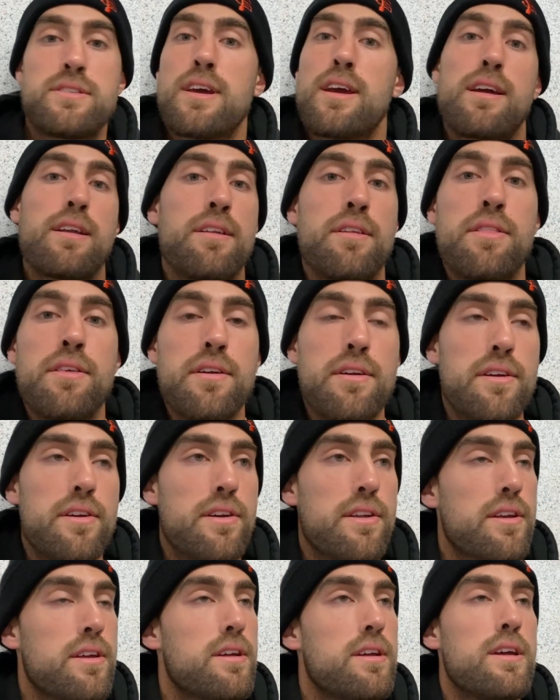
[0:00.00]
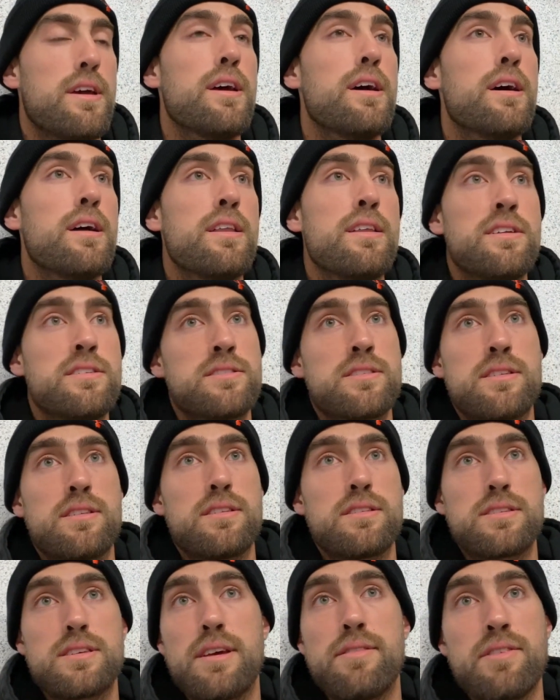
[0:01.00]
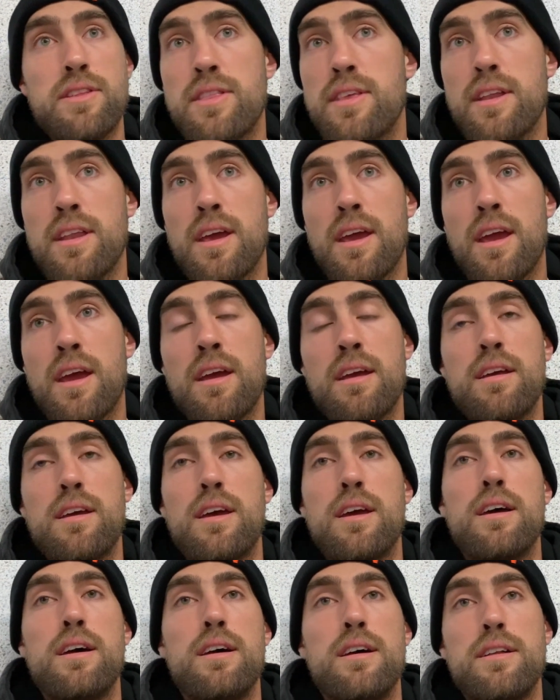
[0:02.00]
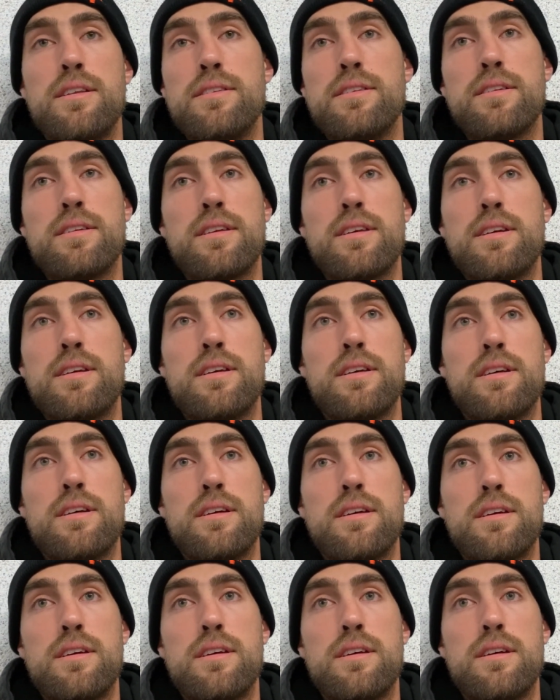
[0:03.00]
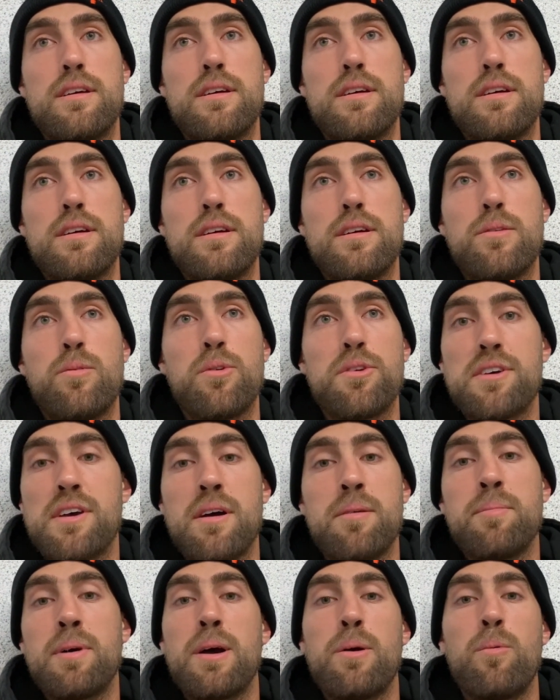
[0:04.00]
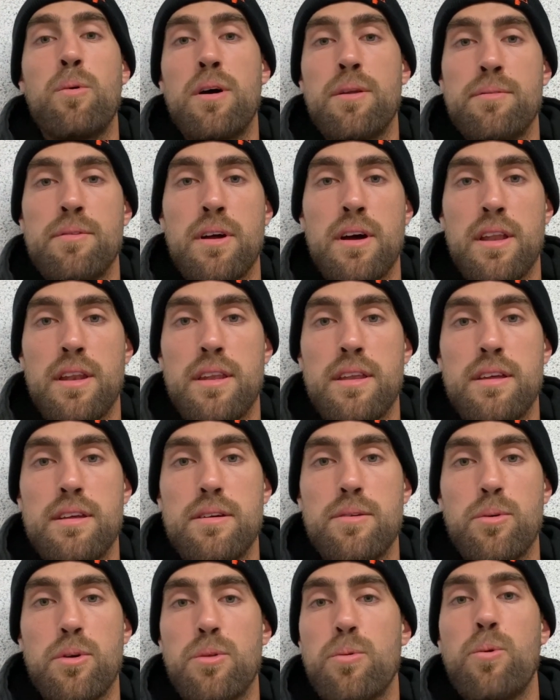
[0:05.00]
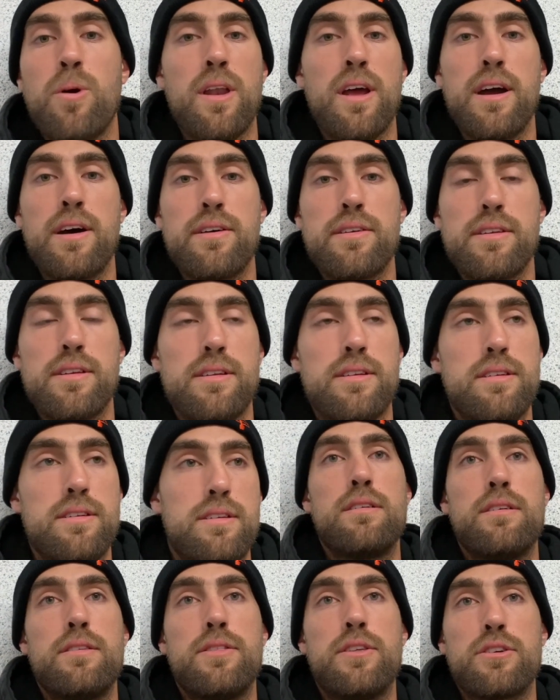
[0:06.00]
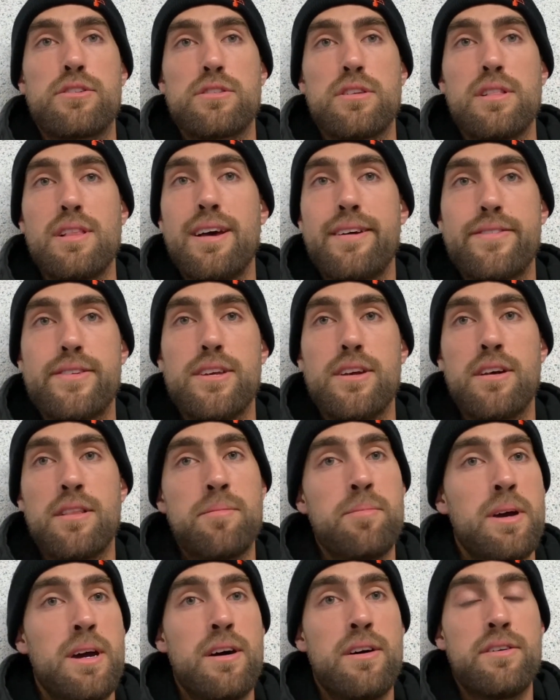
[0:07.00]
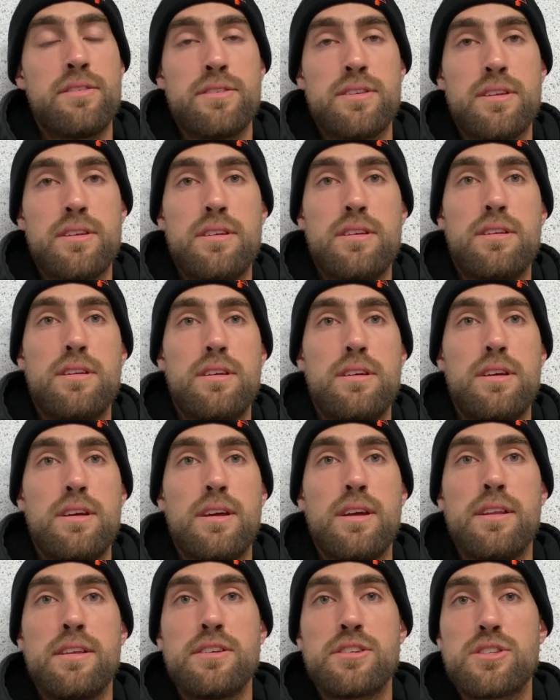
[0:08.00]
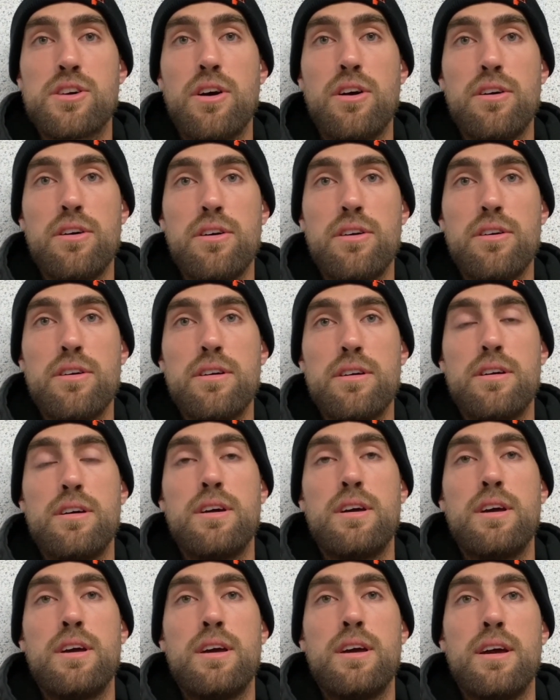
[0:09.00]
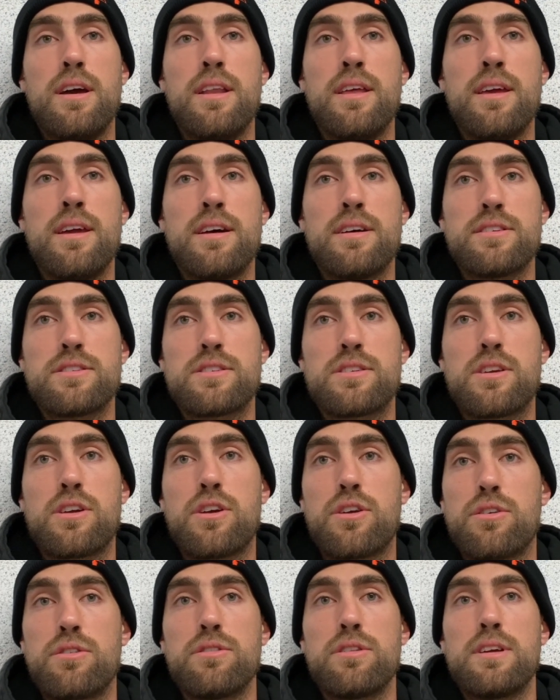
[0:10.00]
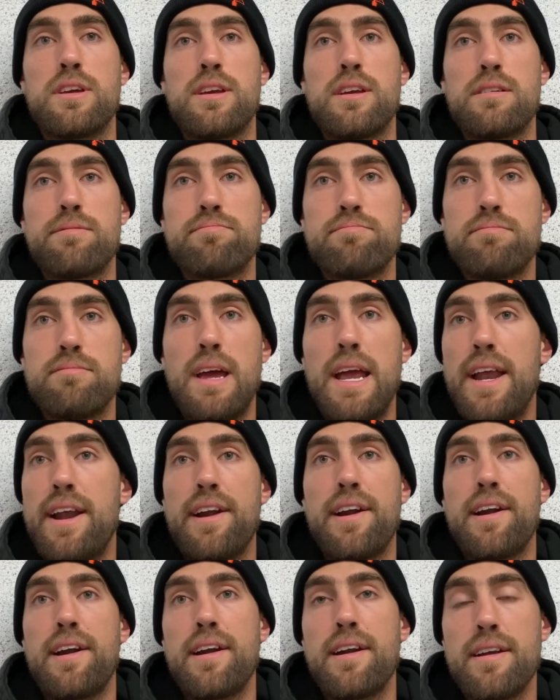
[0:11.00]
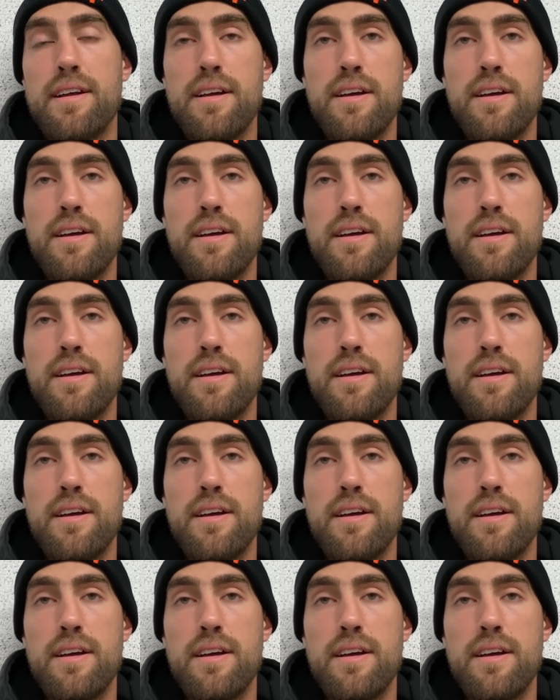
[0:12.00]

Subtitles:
second and third, and it's the 7th inning, and we're down by 1 run with 1 out. There's a lefty on the mound, and he's tall, and he has curly hair,